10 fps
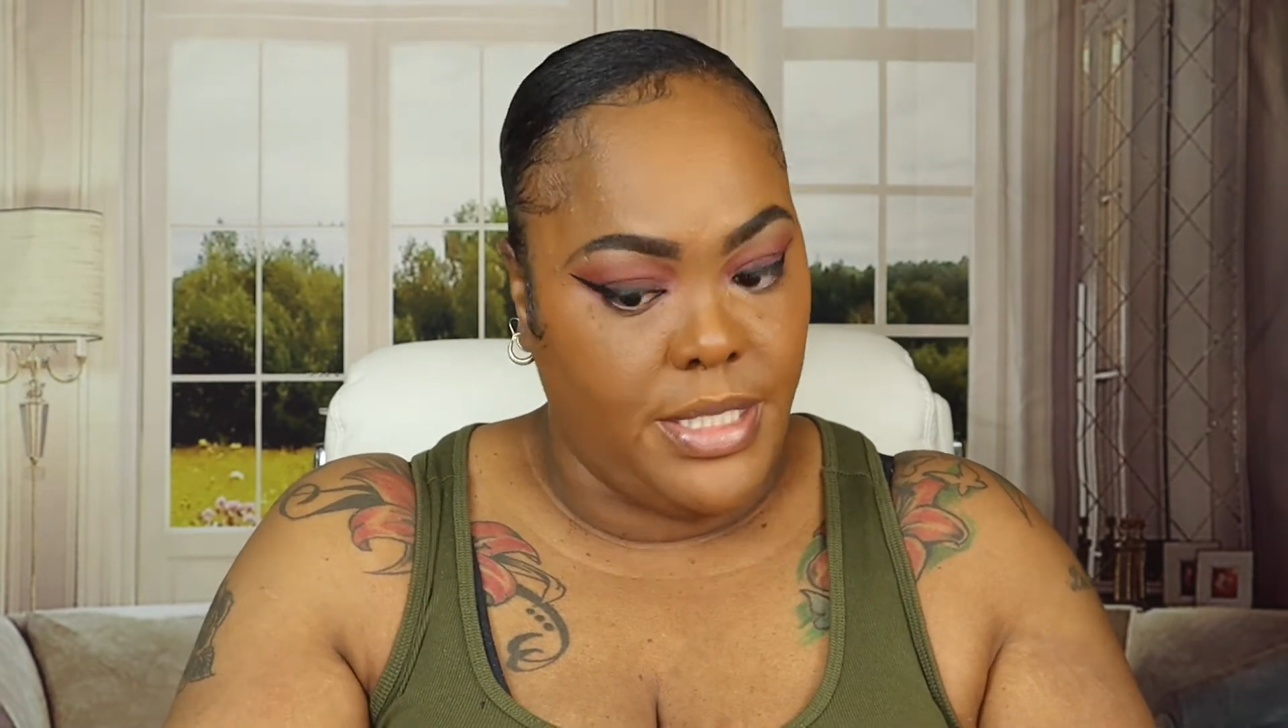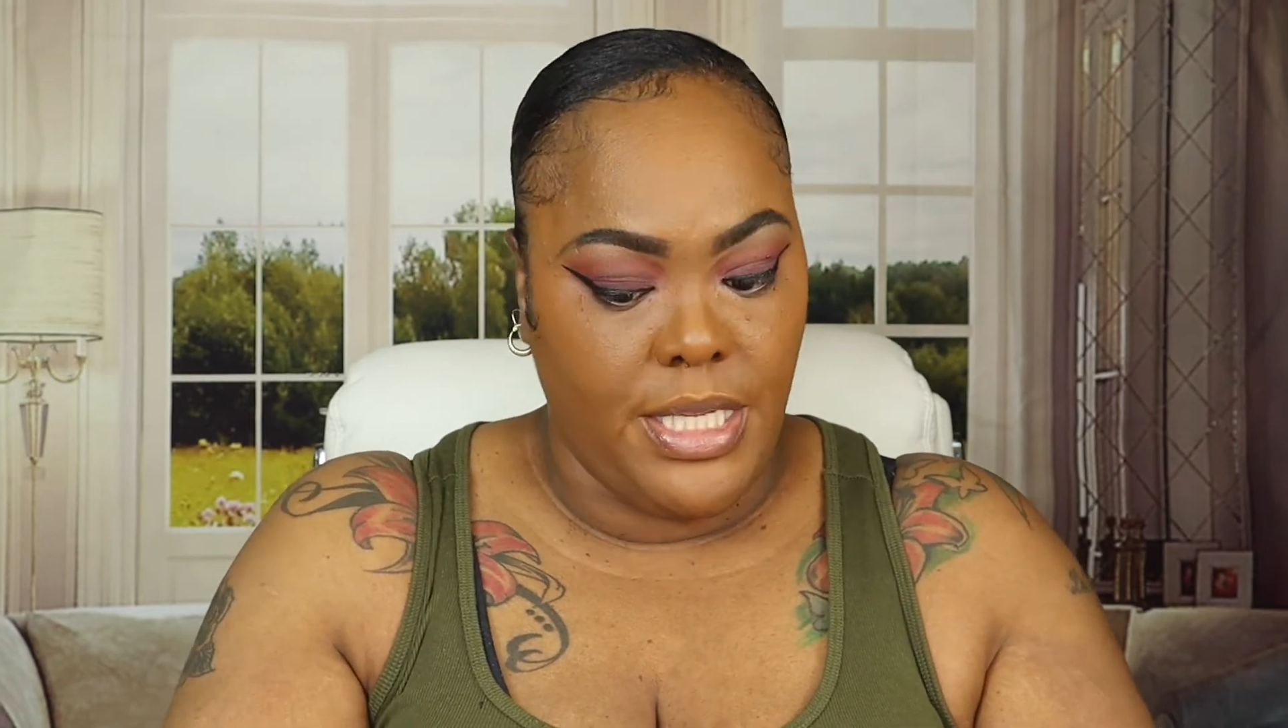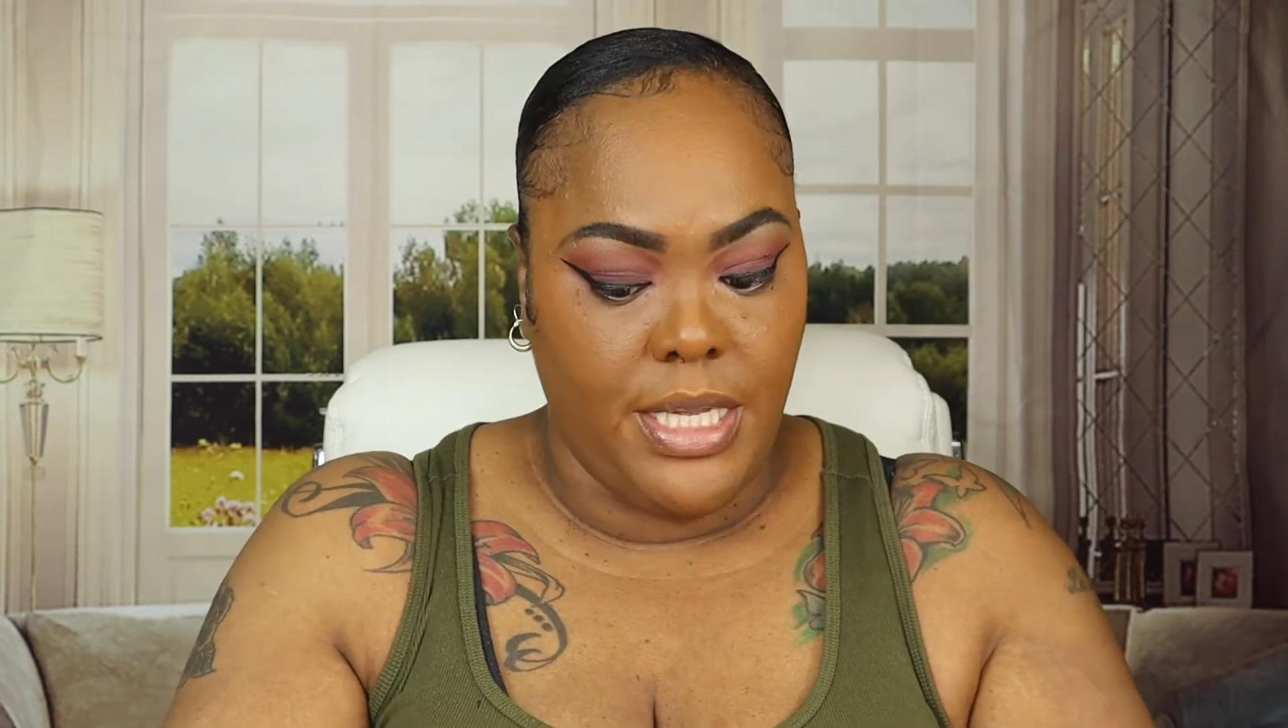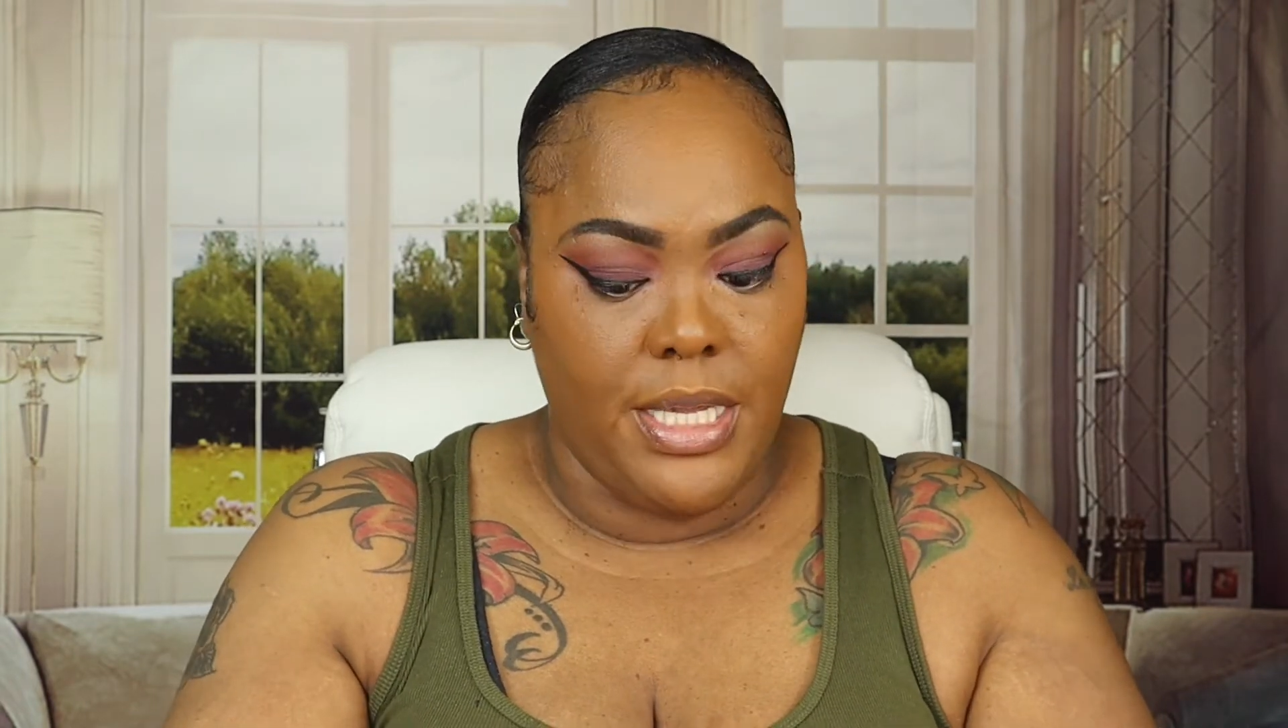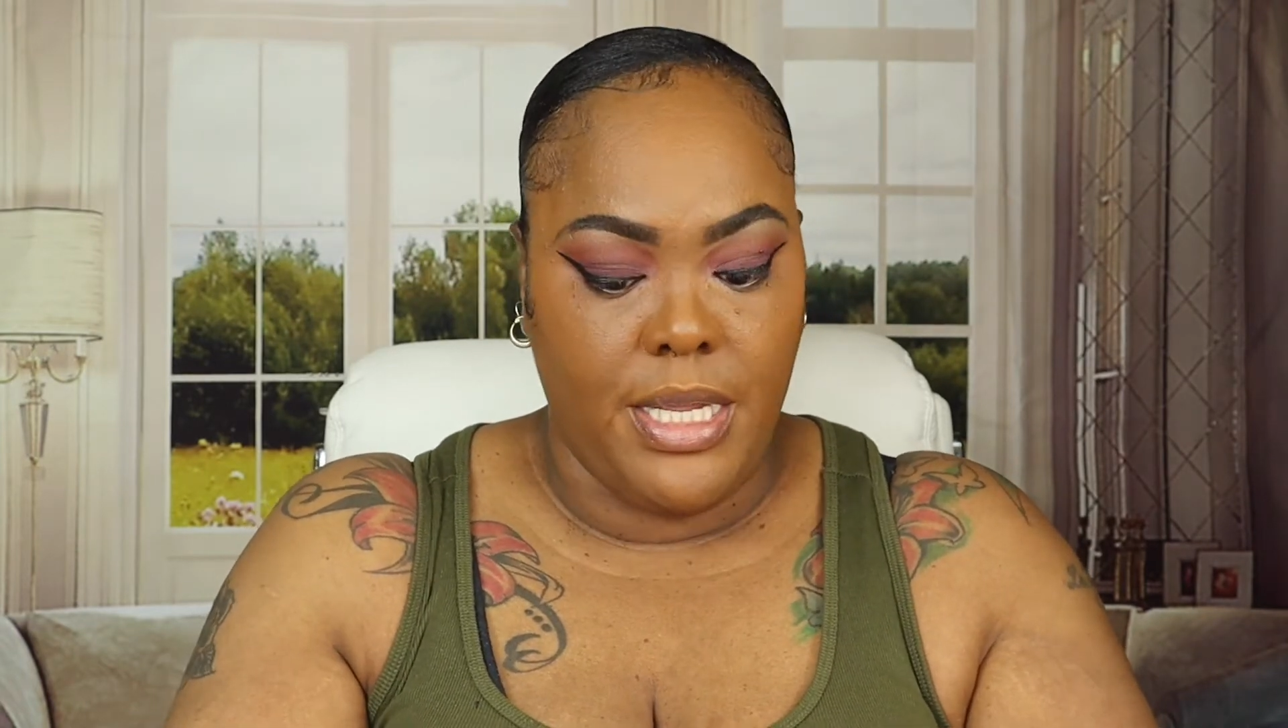
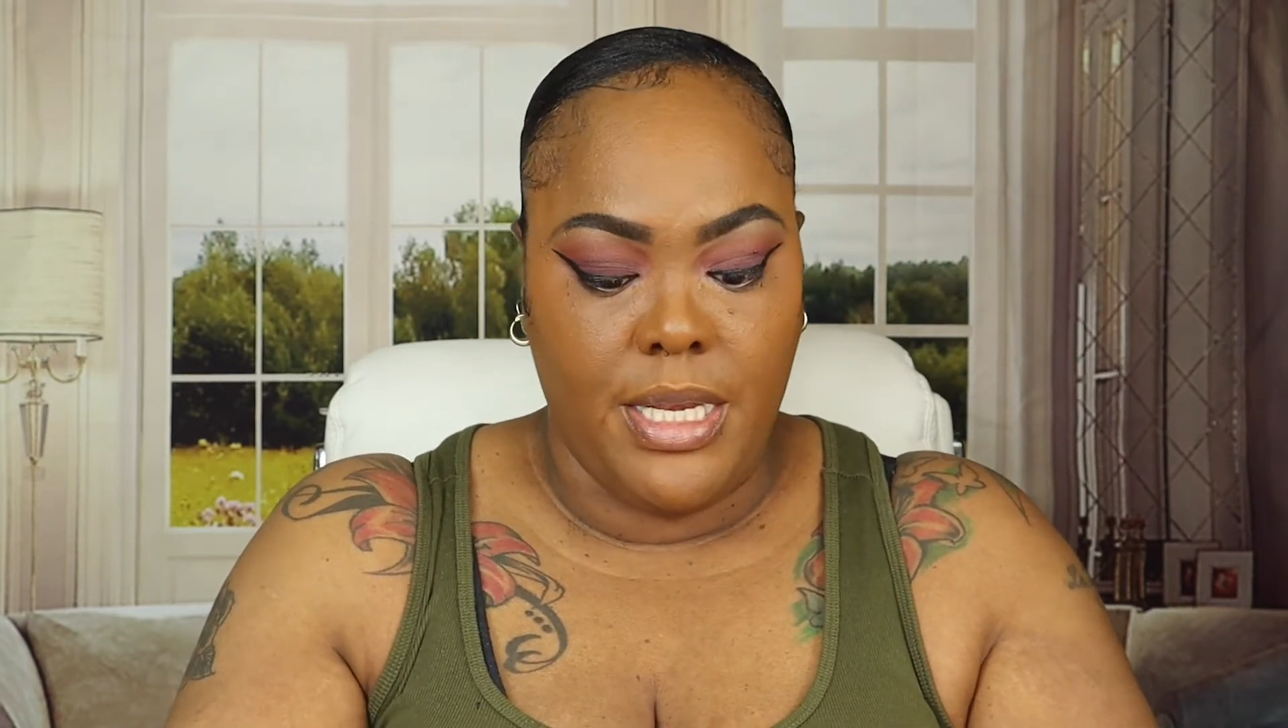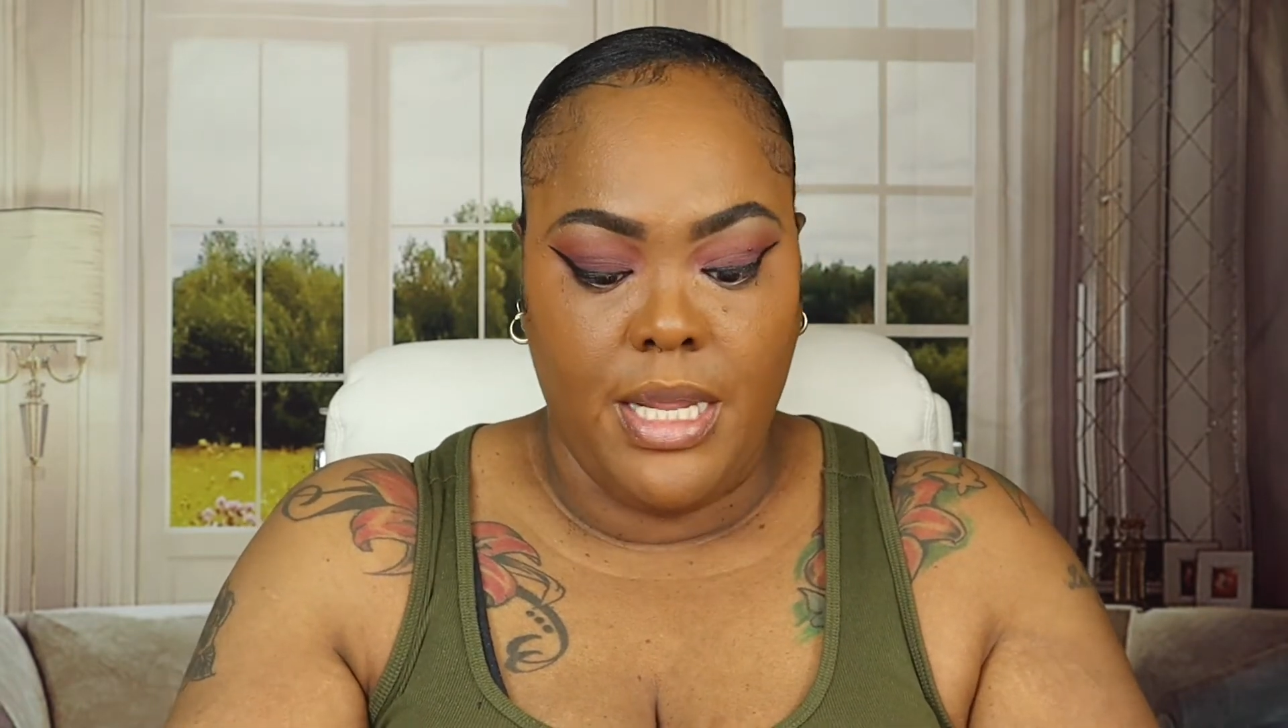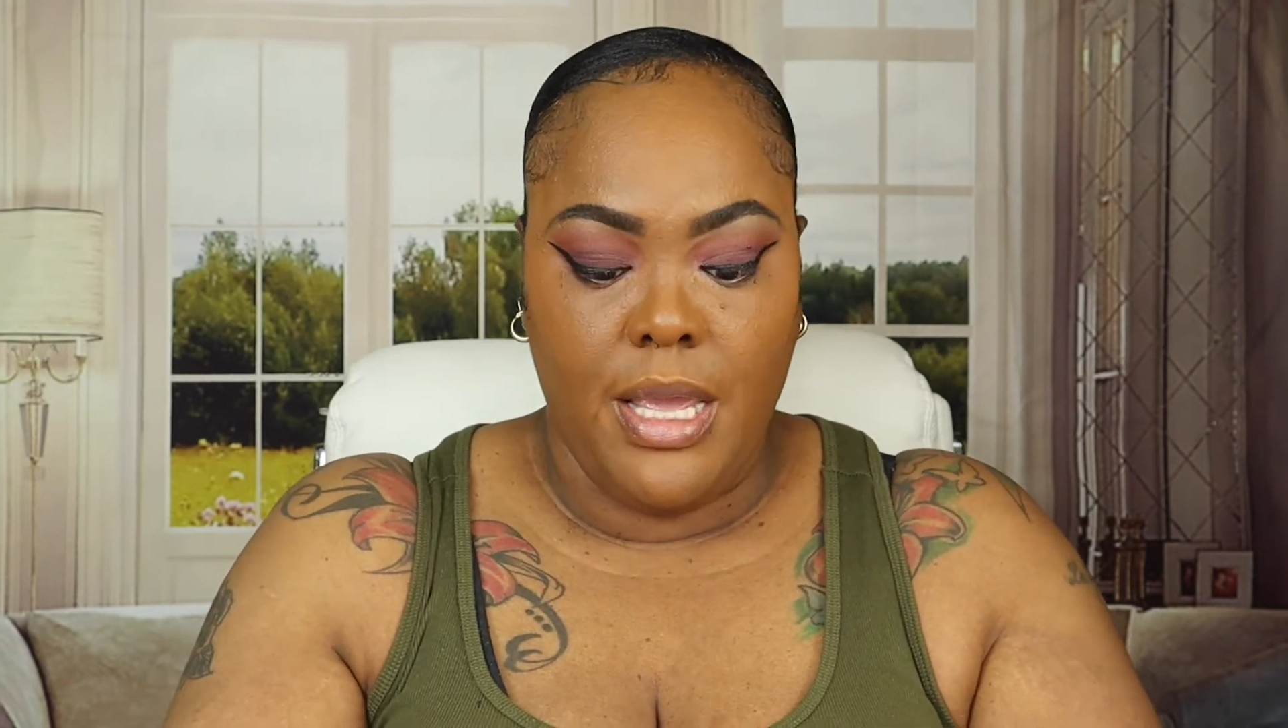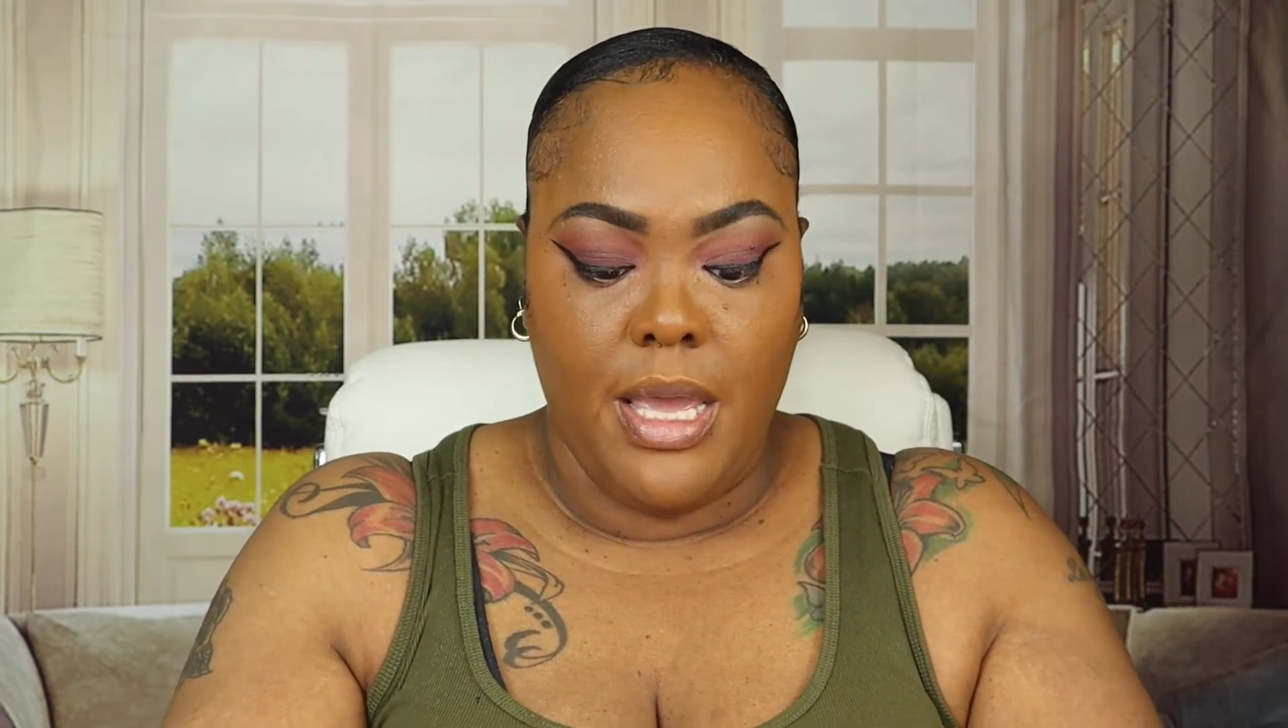10.